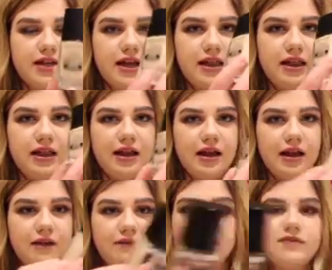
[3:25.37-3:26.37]
I
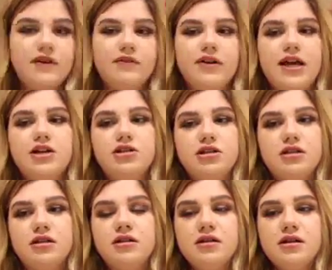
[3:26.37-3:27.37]
love this foundation.